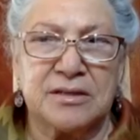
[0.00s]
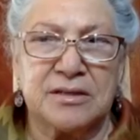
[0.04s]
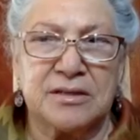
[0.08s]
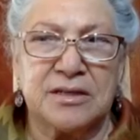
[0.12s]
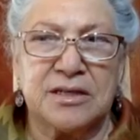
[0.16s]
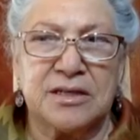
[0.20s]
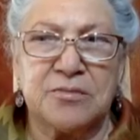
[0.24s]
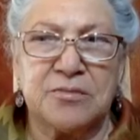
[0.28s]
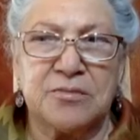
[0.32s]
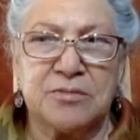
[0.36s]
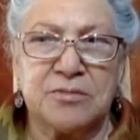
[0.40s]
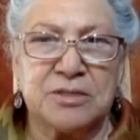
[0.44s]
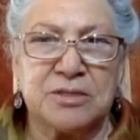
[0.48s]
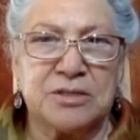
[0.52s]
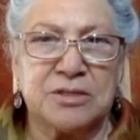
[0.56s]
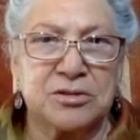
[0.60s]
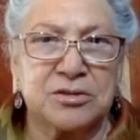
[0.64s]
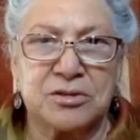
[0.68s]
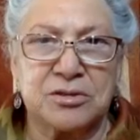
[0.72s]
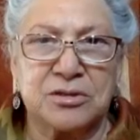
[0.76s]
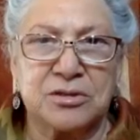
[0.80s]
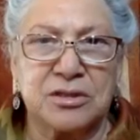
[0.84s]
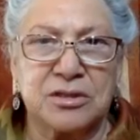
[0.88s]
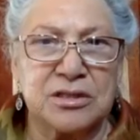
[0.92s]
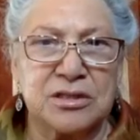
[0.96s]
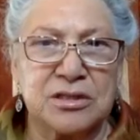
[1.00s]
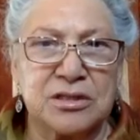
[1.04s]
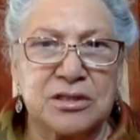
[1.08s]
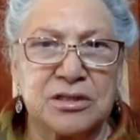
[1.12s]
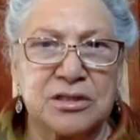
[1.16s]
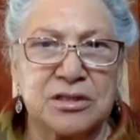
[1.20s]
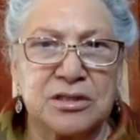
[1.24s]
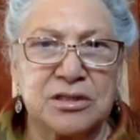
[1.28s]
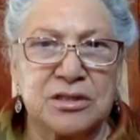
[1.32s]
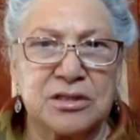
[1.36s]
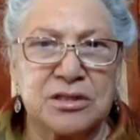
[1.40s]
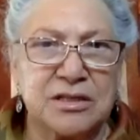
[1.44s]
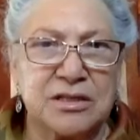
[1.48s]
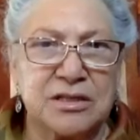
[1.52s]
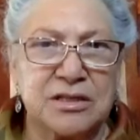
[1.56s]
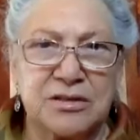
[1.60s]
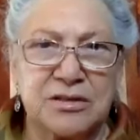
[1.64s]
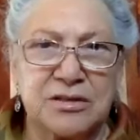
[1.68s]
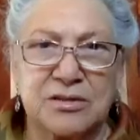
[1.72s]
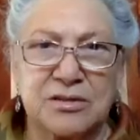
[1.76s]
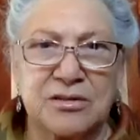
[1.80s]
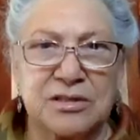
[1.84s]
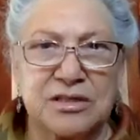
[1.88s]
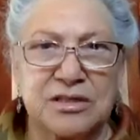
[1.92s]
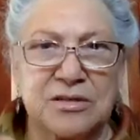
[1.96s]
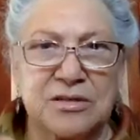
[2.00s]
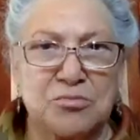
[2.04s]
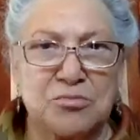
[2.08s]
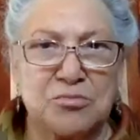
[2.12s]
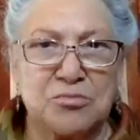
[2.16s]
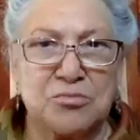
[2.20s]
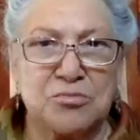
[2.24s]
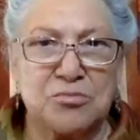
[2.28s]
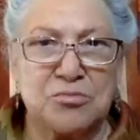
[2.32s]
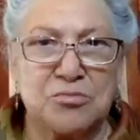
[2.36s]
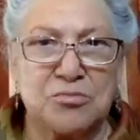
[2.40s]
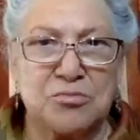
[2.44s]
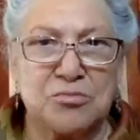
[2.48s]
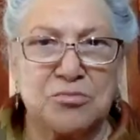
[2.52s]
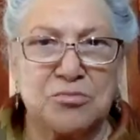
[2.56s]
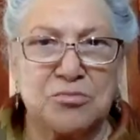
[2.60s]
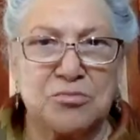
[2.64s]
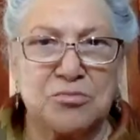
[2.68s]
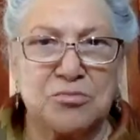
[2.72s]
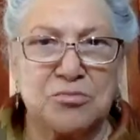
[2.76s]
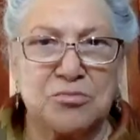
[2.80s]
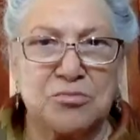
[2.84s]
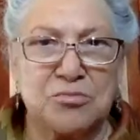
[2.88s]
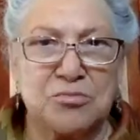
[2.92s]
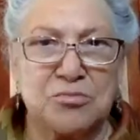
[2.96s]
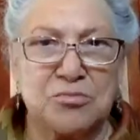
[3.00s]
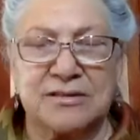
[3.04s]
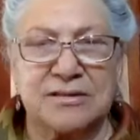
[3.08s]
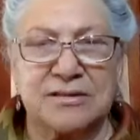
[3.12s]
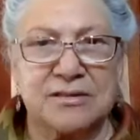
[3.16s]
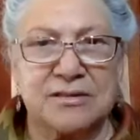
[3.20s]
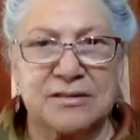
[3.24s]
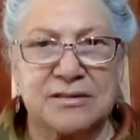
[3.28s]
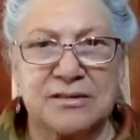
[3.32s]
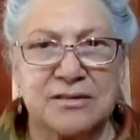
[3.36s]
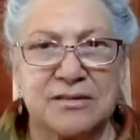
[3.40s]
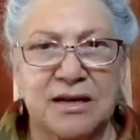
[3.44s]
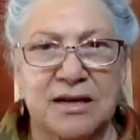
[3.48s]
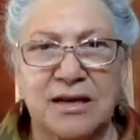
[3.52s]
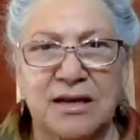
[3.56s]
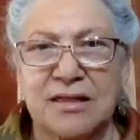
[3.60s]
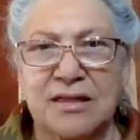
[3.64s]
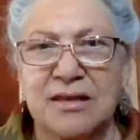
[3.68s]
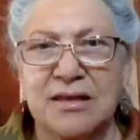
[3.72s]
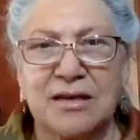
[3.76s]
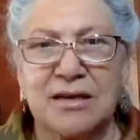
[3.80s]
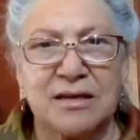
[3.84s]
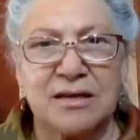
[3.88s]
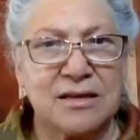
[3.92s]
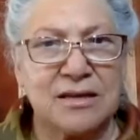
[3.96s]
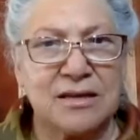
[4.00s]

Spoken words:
it was early morning silence. Nothing